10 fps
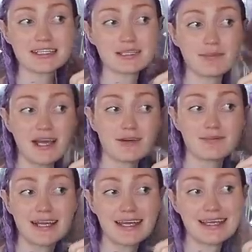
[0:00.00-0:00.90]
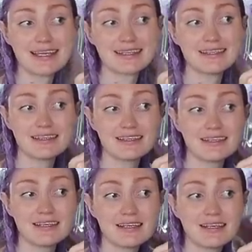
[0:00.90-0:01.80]
at the back of my head
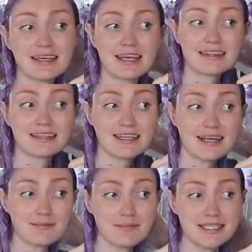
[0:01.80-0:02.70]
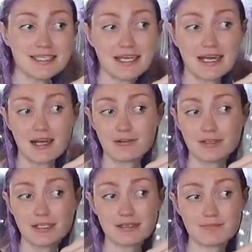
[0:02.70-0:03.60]
and I think I'm missing
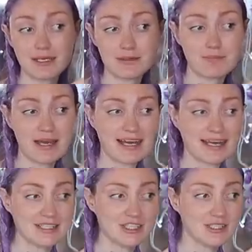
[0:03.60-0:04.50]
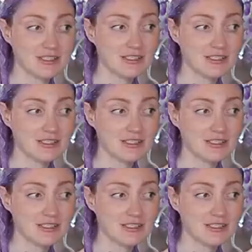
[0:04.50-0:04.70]
a really big patch.